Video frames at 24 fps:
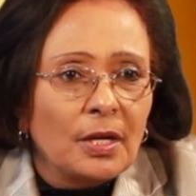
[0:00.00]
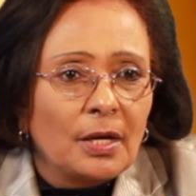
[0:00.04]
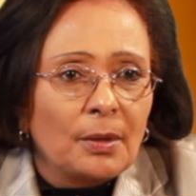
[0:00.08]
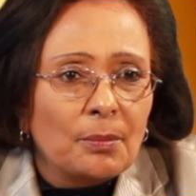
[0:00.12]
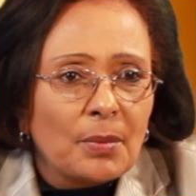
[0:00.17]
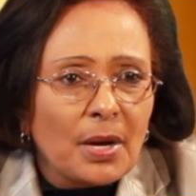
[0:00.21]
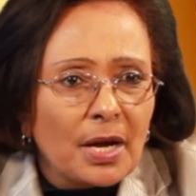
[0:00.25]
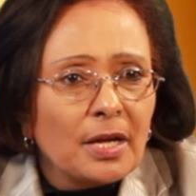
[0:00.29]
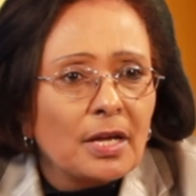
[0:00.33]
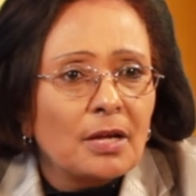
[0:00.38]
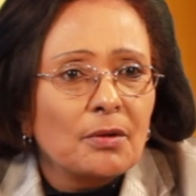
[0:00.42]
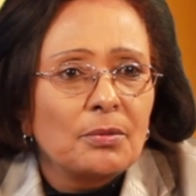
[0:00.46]

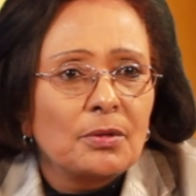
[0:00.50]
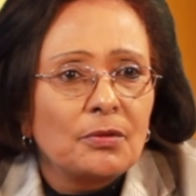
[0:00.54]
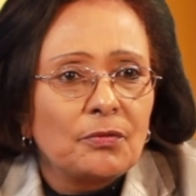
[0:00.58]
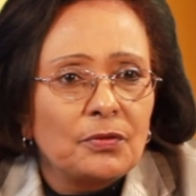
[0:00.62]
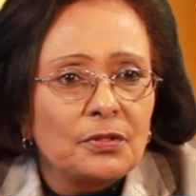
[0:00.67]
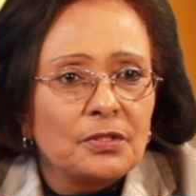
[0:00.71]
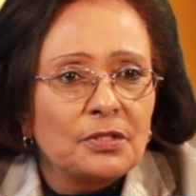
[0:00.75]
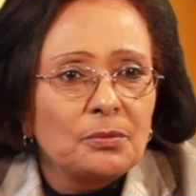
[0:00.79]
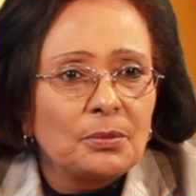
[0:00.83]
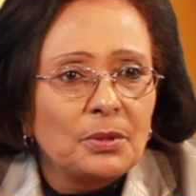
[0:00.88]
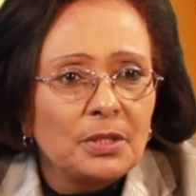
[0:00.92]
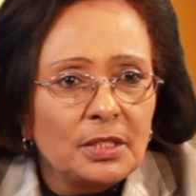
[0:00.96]
bankable
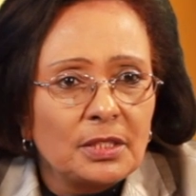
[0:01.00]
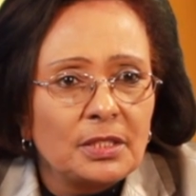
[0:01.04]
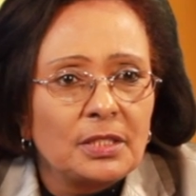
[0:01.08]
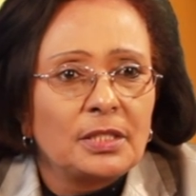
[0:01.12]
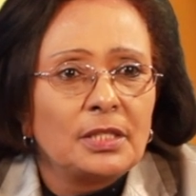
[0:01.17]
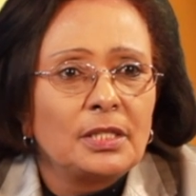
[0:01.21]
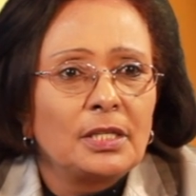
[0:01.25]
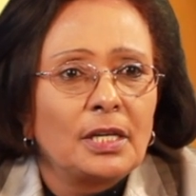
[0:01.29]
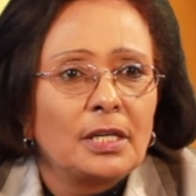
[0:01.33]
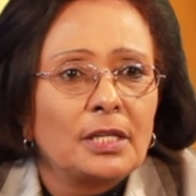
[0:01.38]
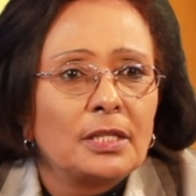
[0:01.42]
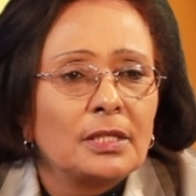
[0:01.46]

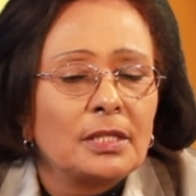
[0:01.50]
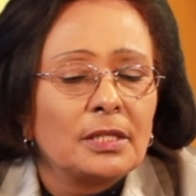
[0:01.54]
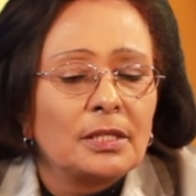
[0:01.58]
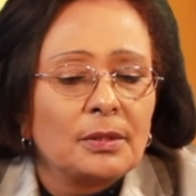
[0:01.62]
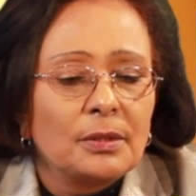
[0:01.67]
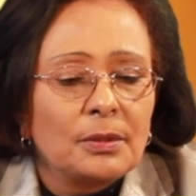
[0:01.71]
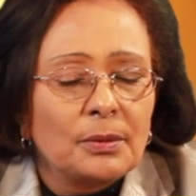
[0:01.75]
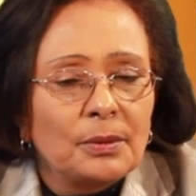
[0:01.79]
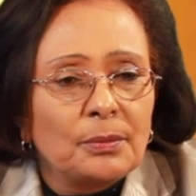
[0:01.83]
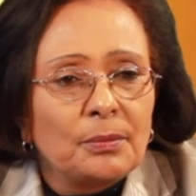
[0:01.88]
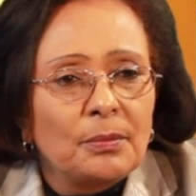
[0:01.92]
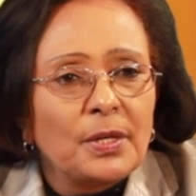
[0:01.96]
feasibility and uh,
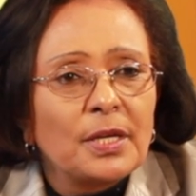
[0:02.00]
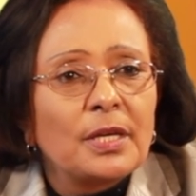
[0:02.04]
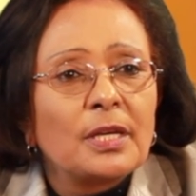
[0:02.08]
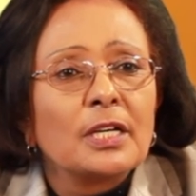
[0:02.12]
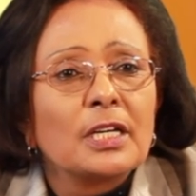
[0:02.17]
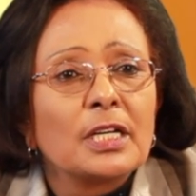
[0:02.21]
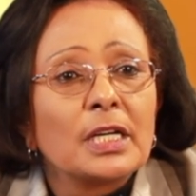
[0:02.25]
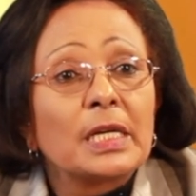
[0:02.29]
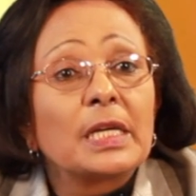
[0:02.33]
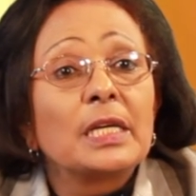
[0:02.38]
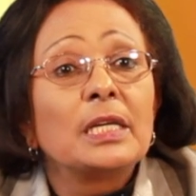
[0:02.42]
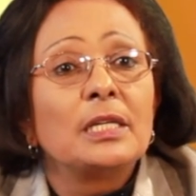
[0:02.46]

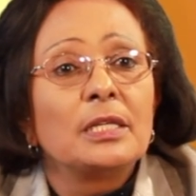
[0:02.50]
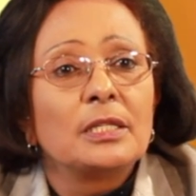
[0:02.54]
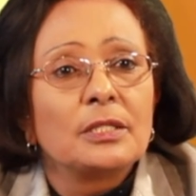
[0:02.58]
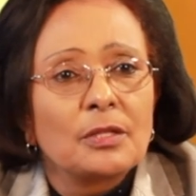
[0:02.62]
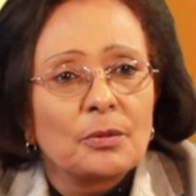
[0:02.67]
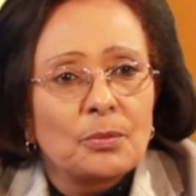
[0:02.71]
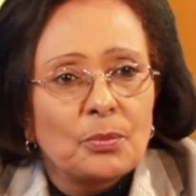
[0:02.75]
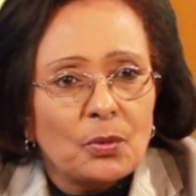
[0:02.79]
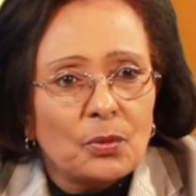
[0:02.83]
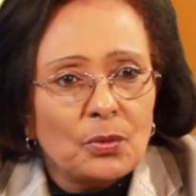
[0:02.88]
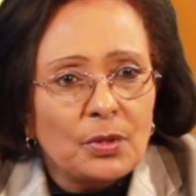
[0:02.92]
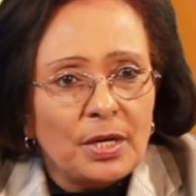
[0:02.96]
making ready the
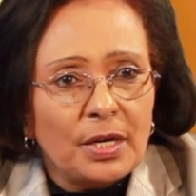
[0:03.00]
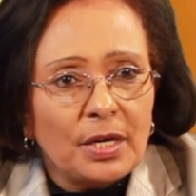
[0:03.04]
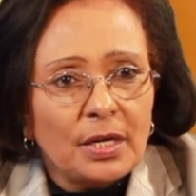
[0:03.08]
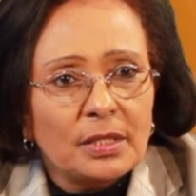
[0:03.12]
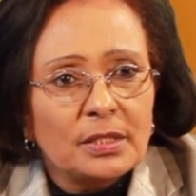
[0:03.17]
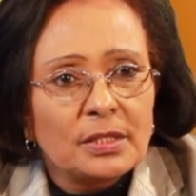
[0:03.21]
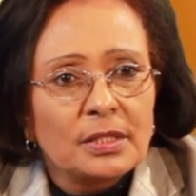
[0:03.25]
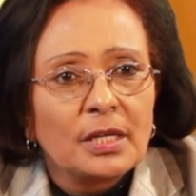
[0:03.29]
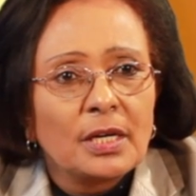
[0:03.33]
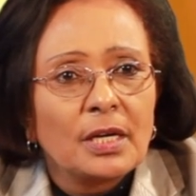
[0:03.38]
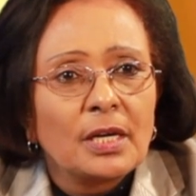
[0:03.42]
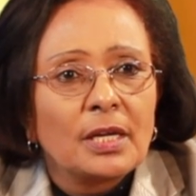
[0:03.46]

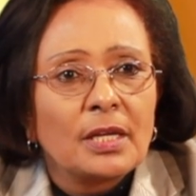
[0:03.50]
products,